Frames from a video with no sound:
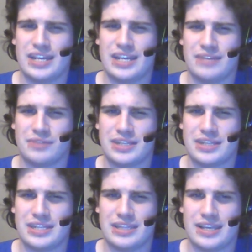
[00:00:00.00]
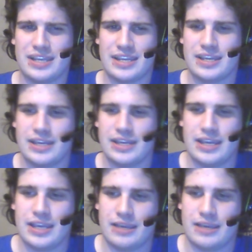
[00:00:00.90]
I really didn't like,
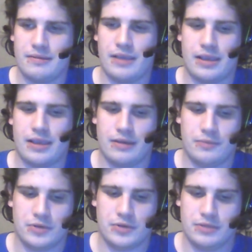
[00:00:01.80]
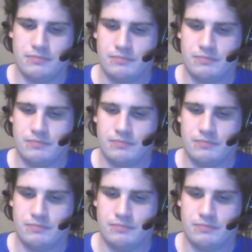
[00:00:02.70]
and I'm gonna